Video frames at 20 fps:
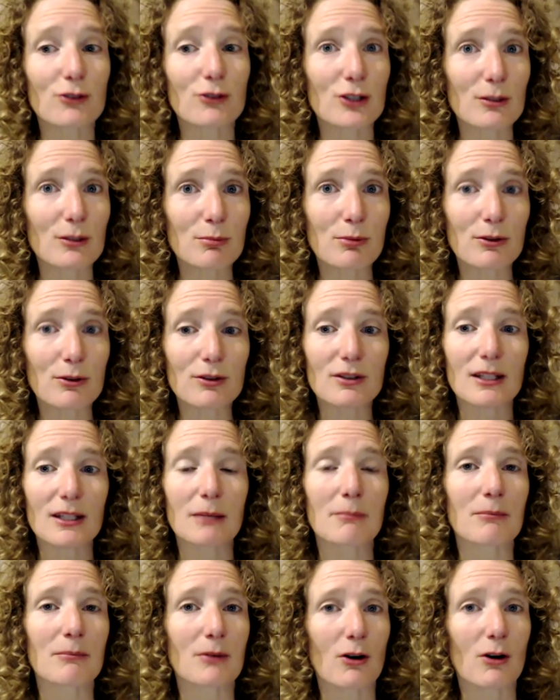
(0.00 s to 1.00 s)
you put
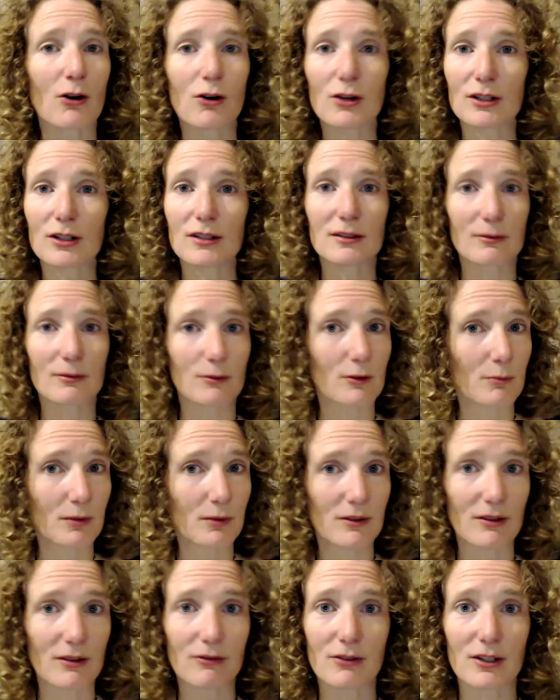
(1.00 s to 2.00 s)
them on
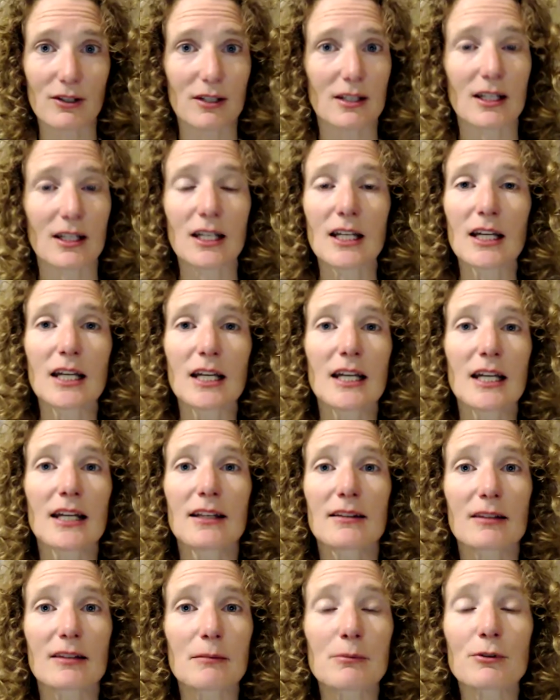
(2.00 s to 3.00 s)
specific
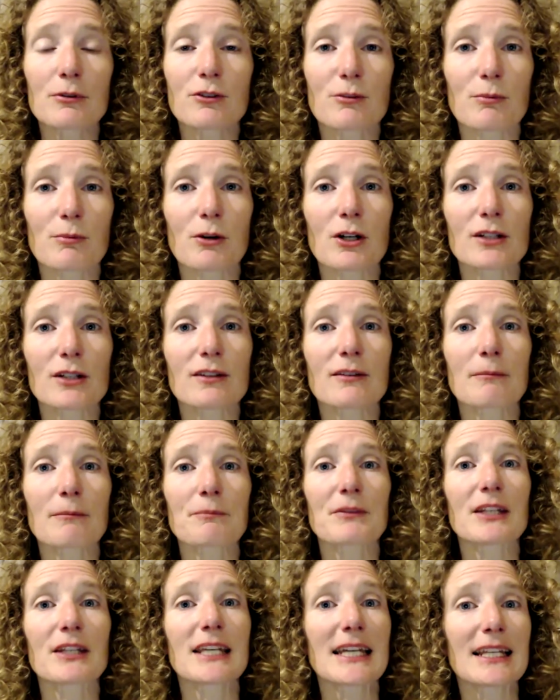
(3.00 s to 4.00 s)
simple spots.
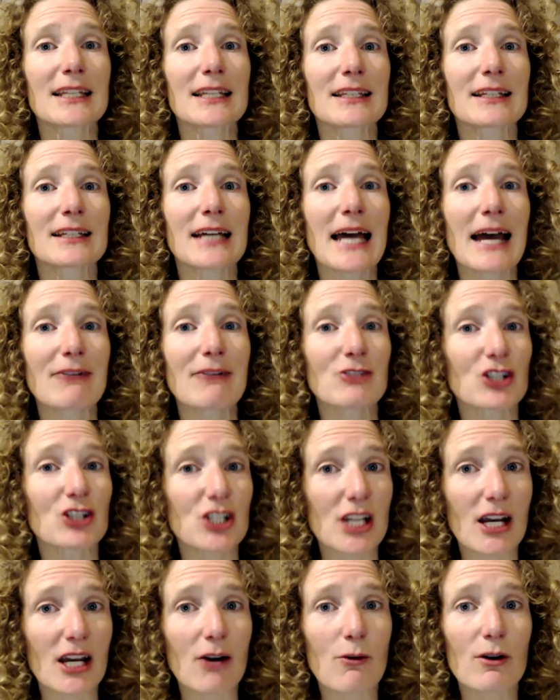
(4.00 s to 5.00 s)
You can have a
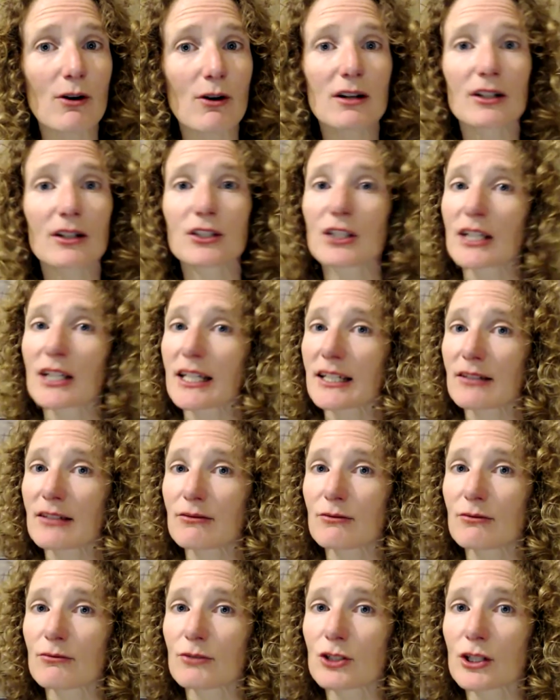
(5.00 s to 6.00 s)
shower. You
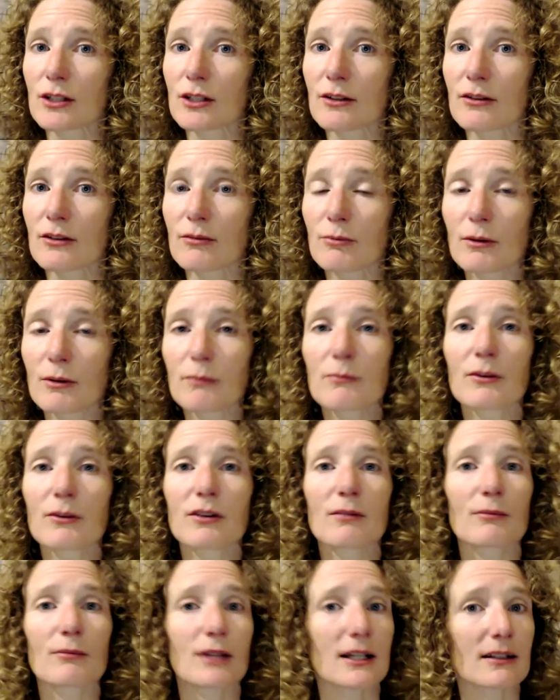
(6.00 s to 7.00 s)
can swim with
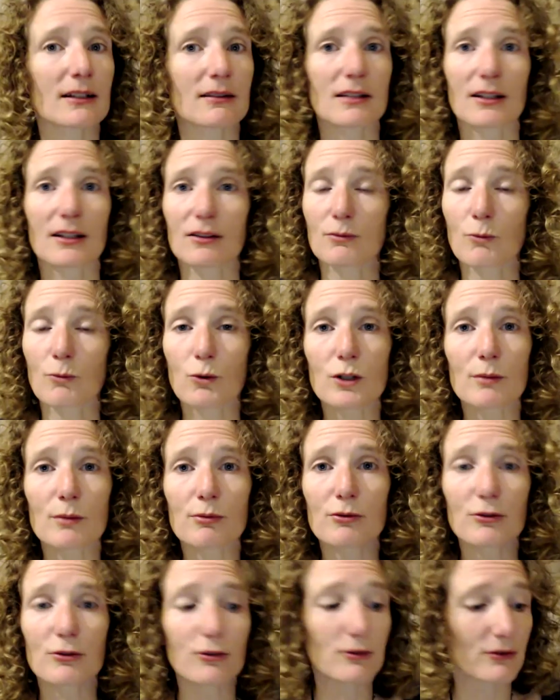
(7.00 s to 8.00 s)
them. Like there's
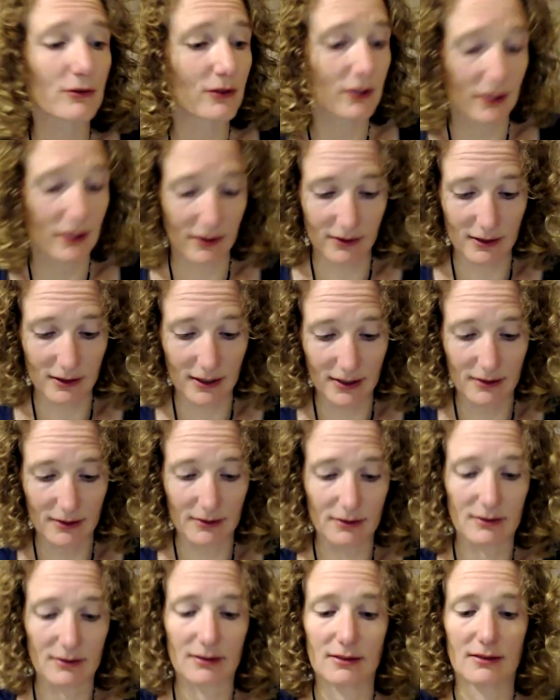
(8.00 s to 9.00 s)
waterproof. There's a
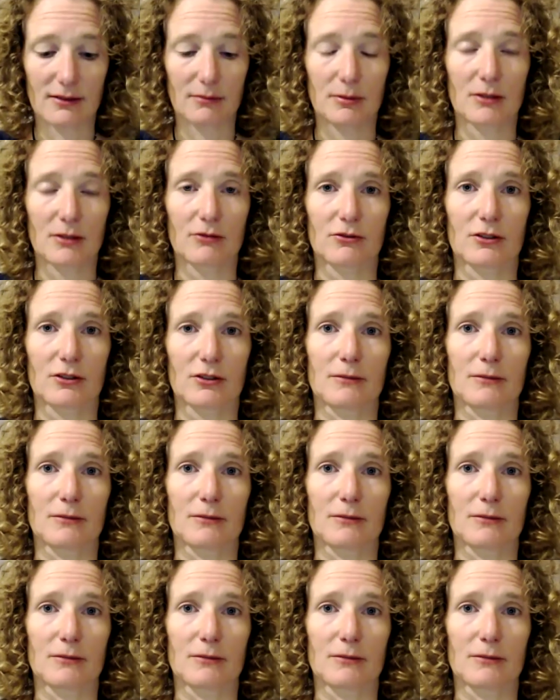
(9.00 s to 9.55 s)
bit of